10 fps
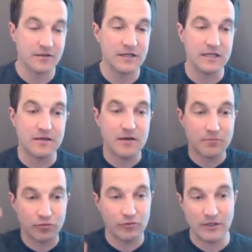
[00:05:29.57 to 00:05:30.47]
the
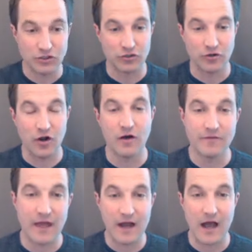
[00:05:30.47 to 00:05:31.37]
pressure of
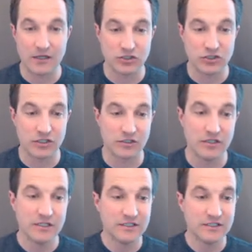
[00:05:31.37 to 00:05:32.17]
that oxygen